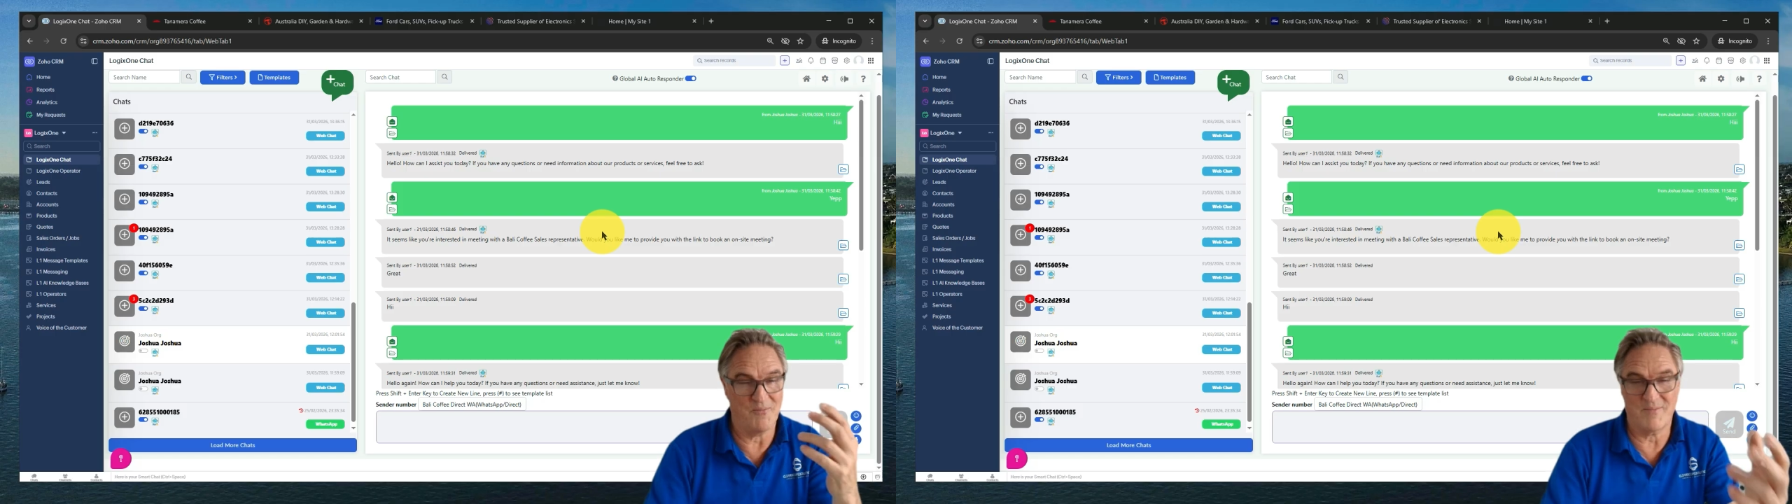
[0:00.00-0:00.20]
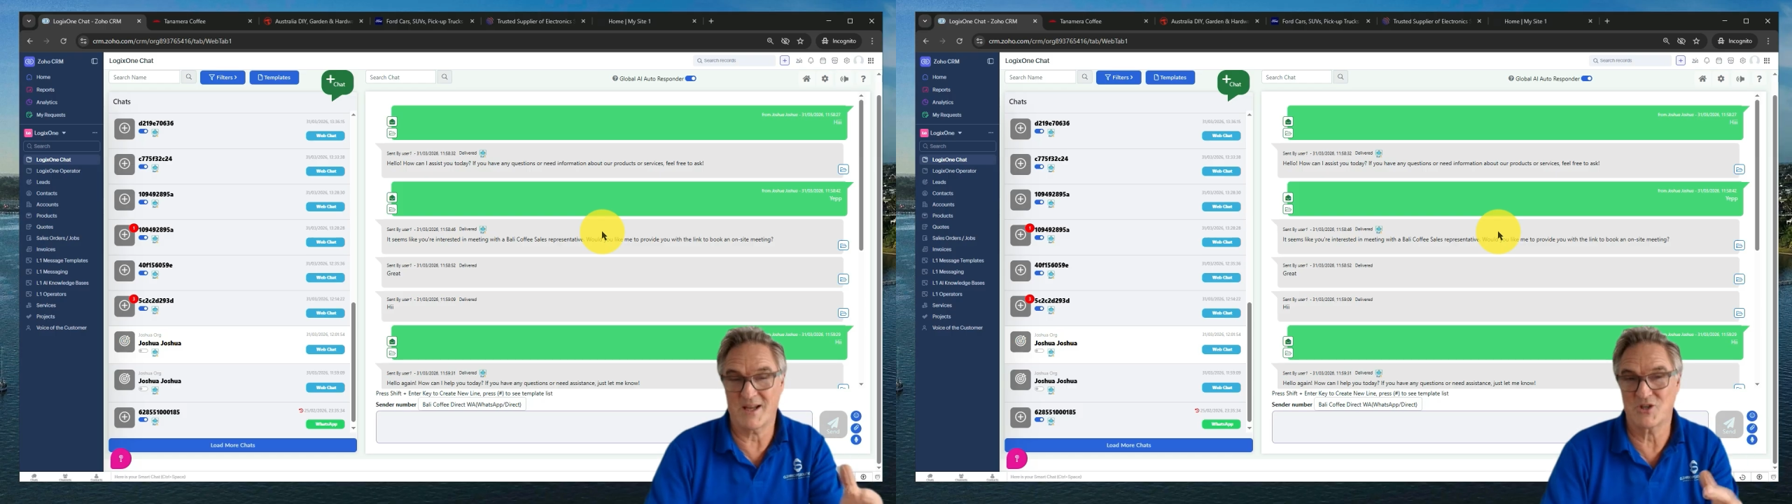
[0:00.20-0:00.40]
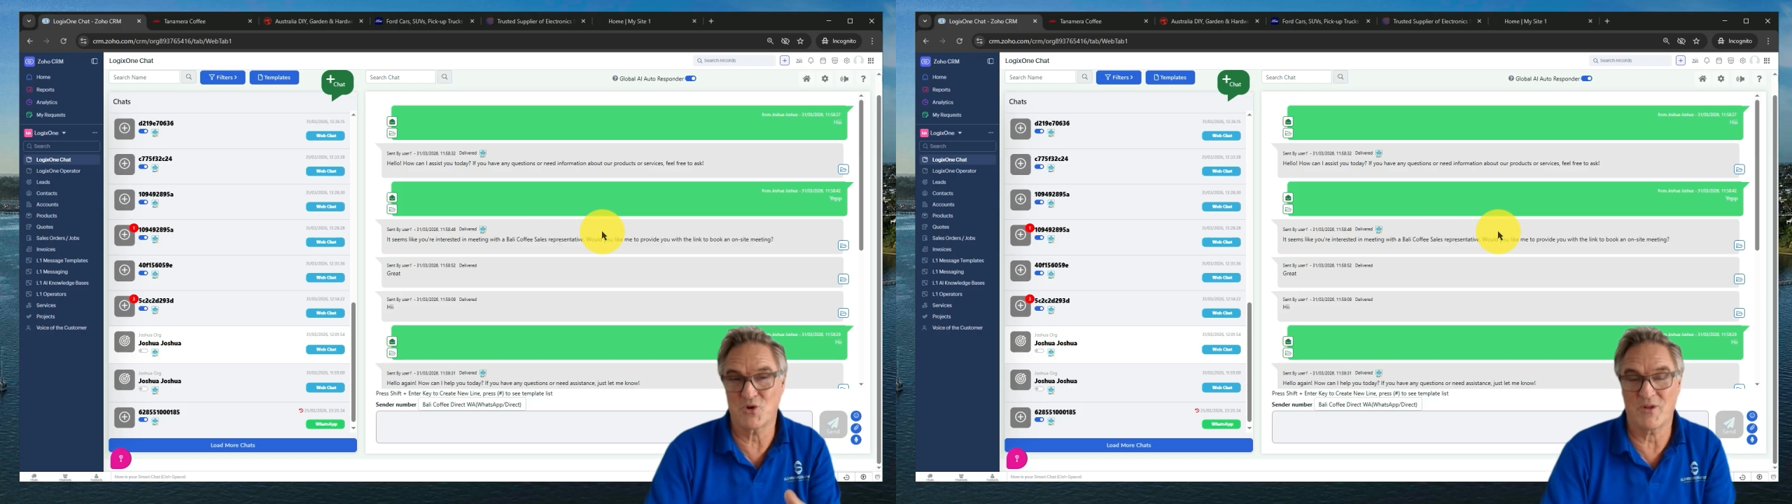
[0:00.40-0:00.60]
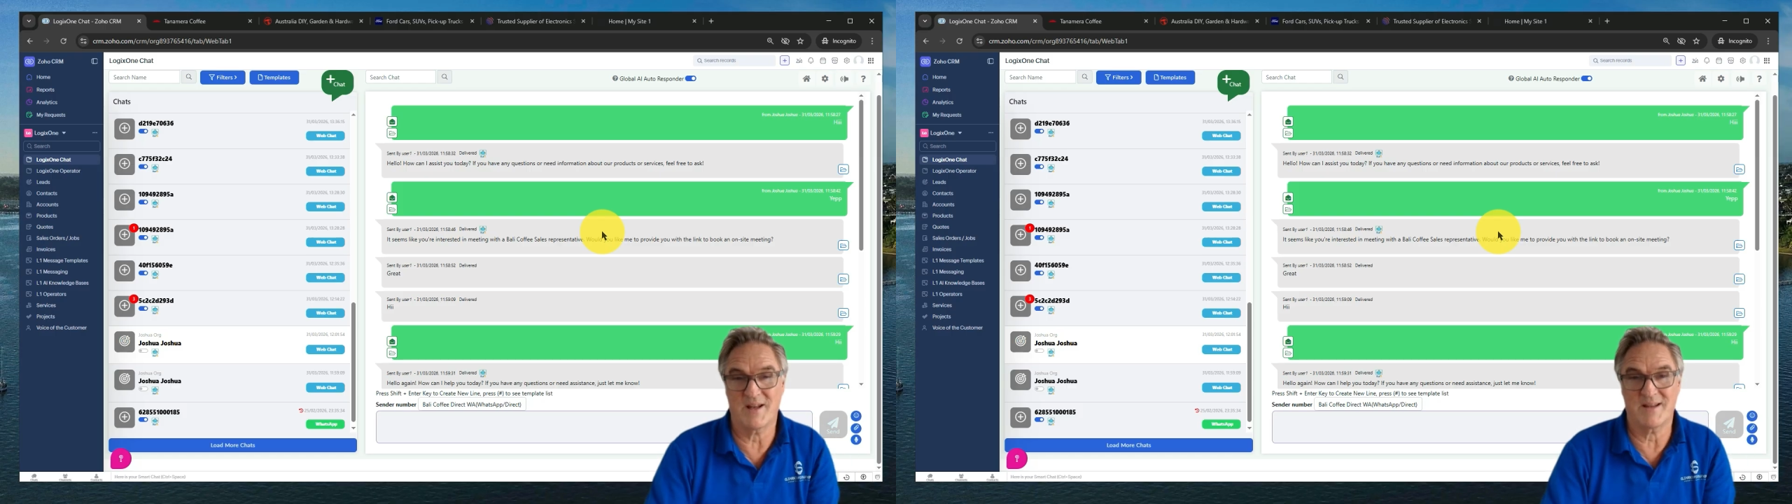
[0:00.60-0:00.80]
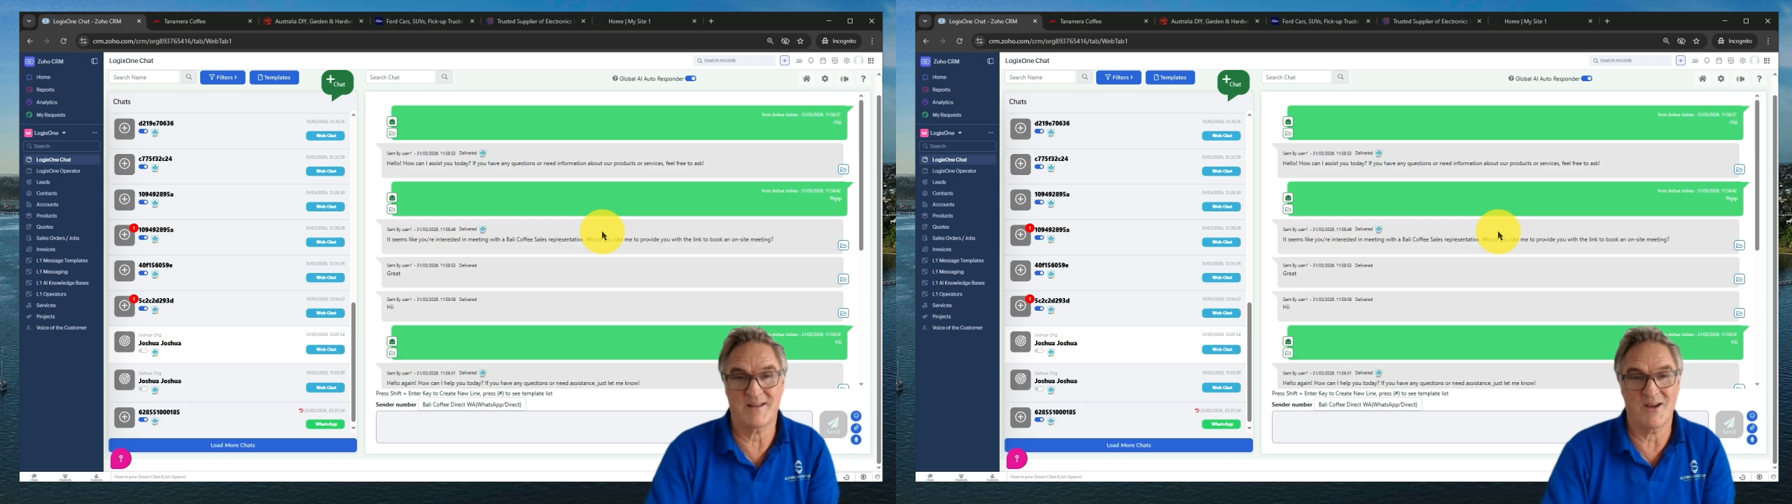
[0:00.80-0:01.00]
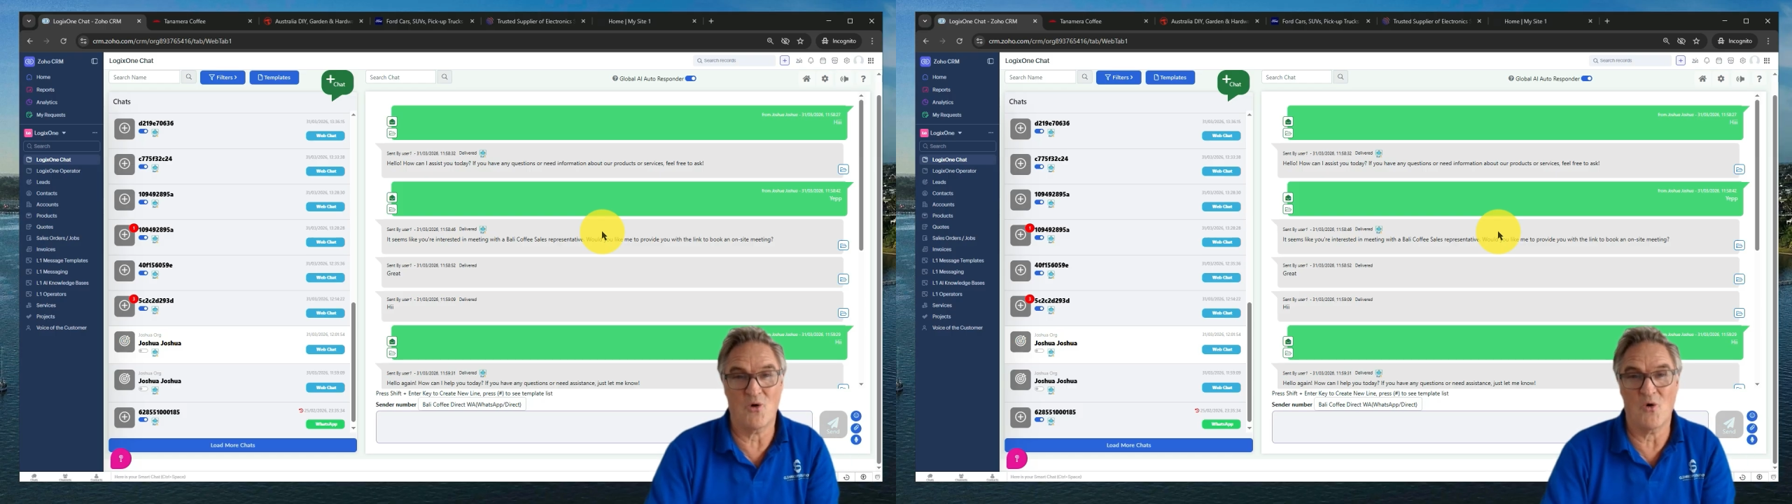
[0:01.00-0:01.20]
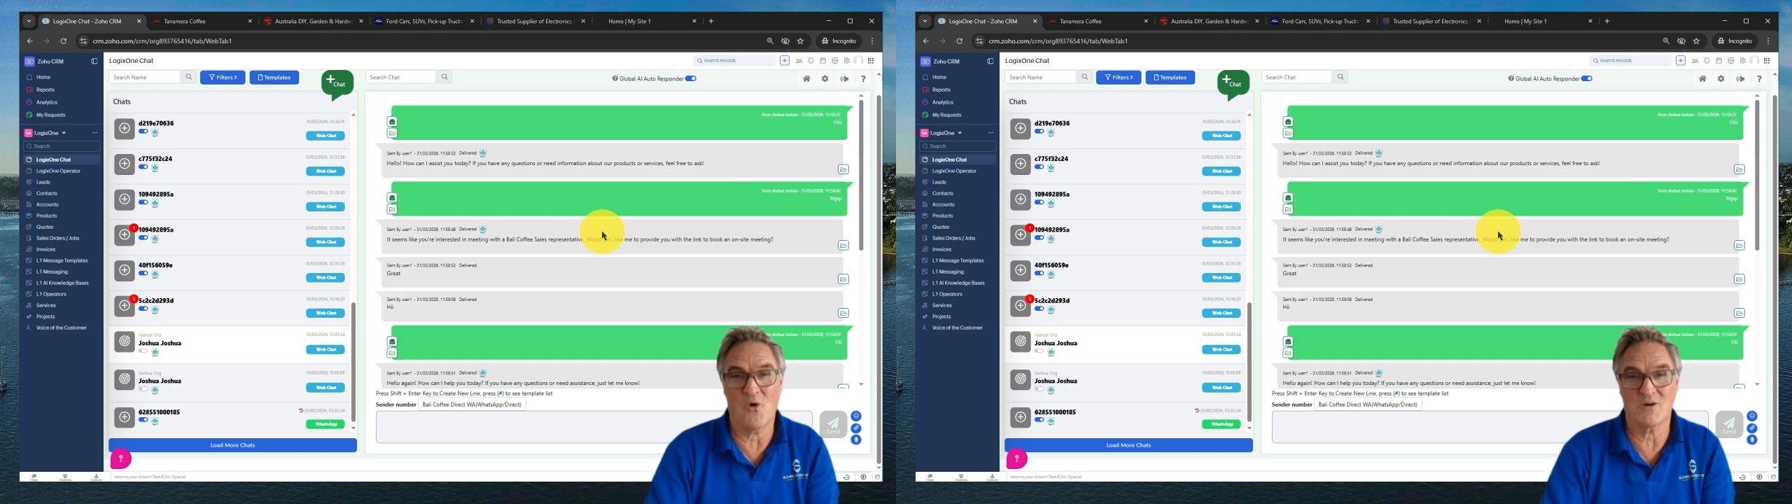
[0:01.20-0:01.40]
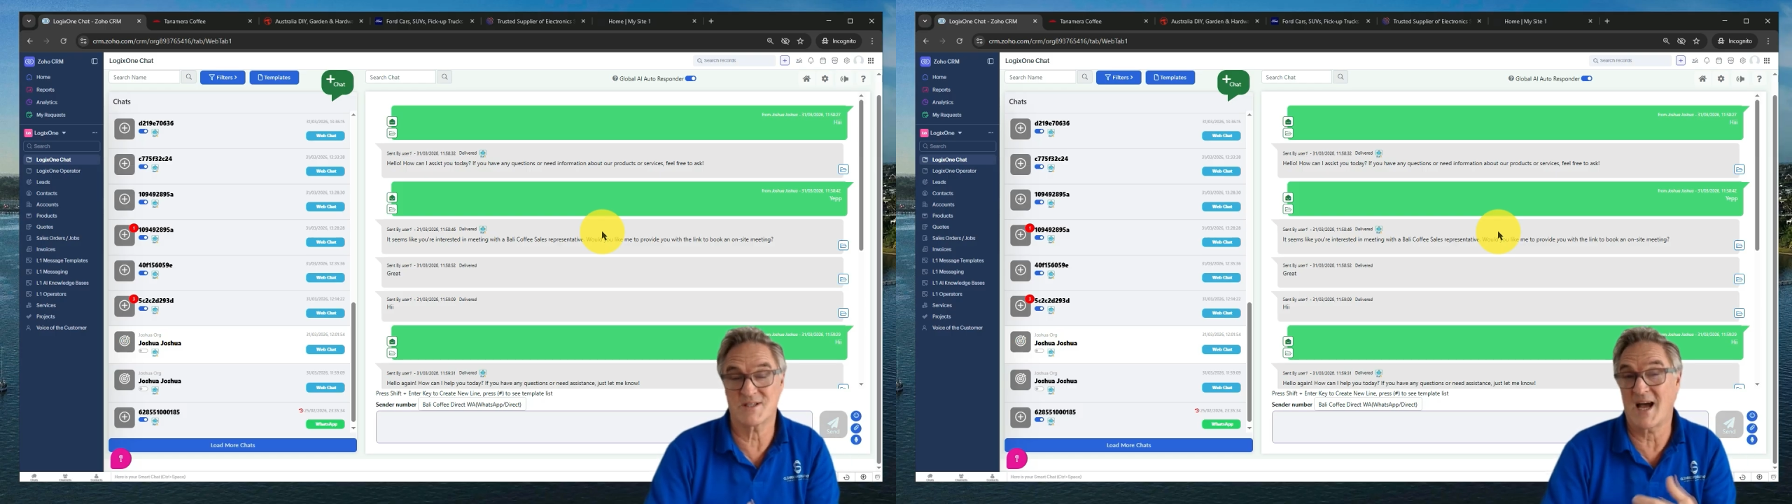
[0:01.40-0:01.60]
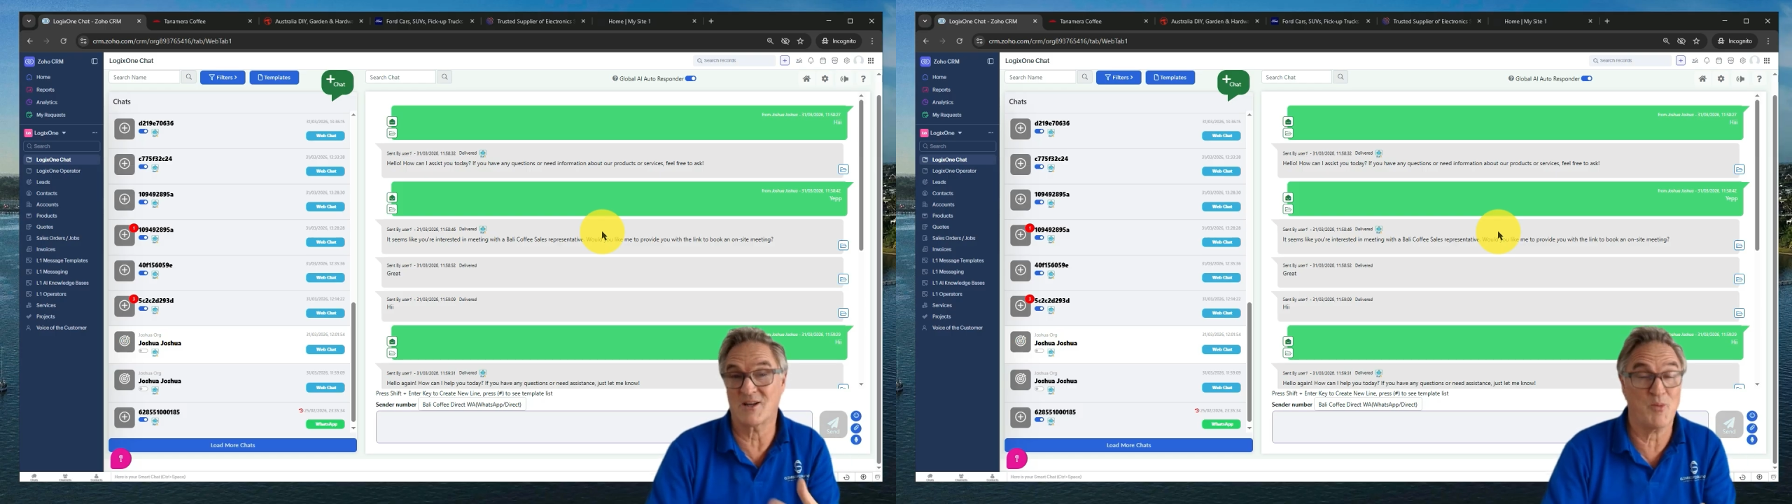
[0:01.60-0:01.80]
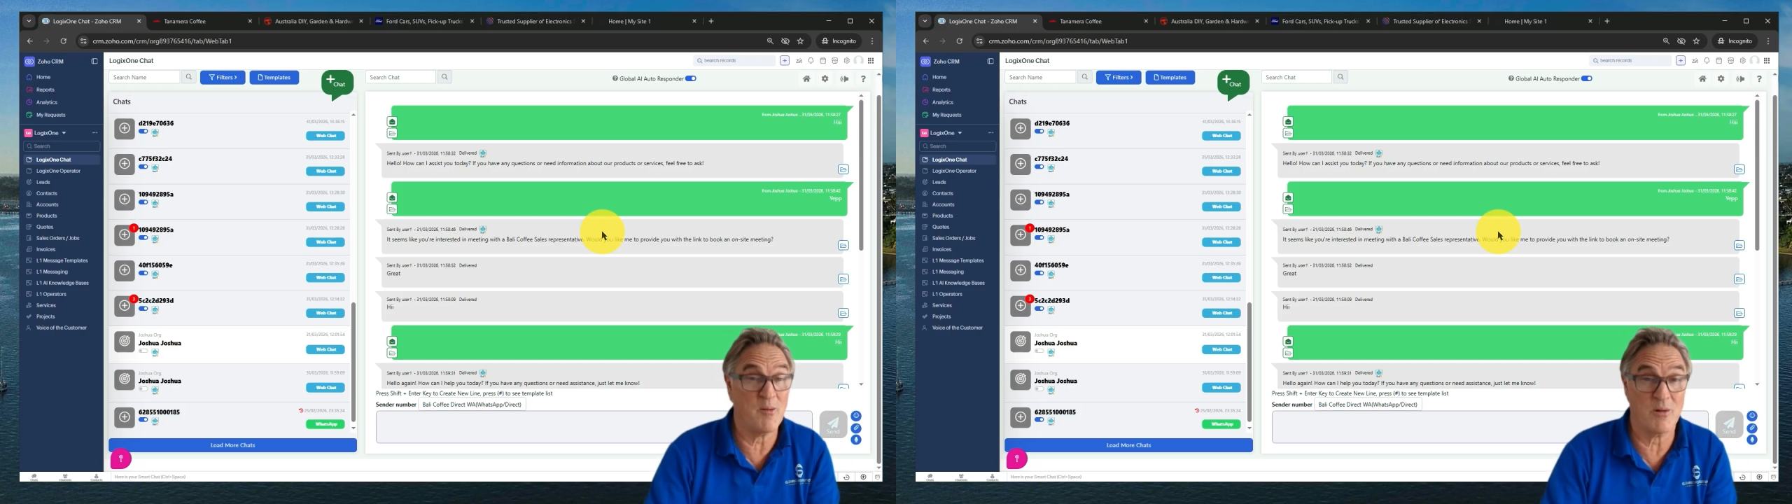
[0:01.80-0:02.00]
make sure that your
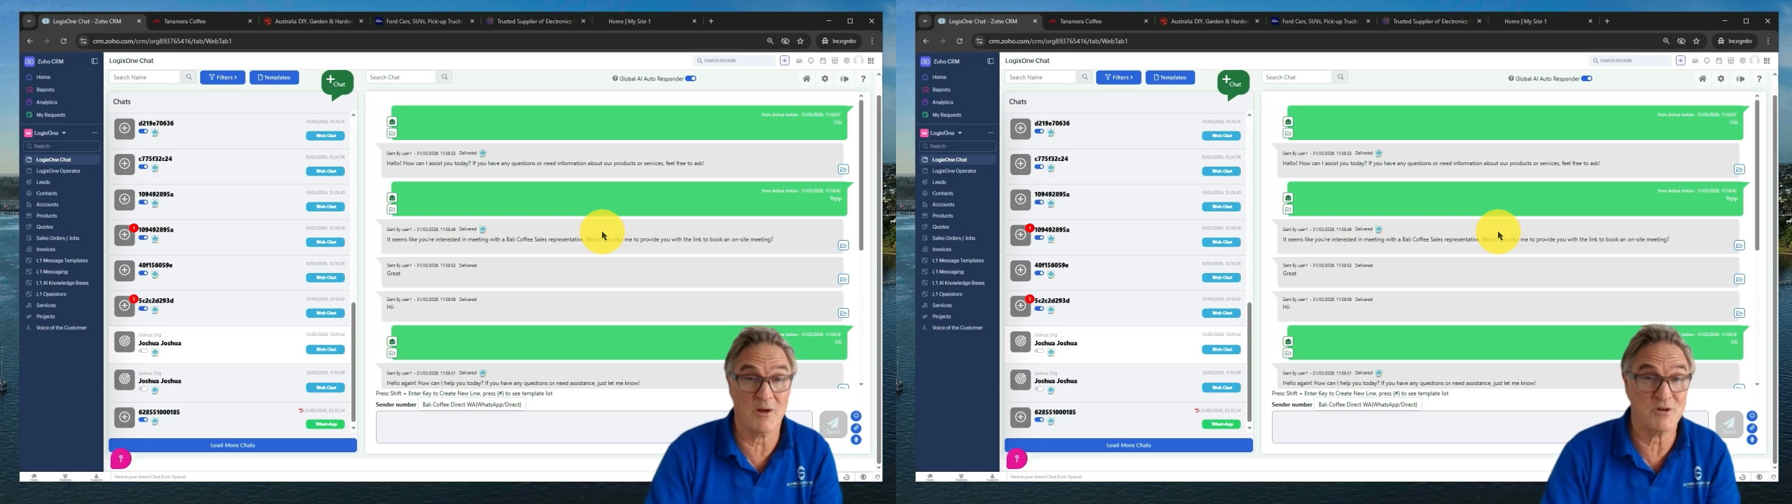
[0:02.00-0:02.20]
salespeople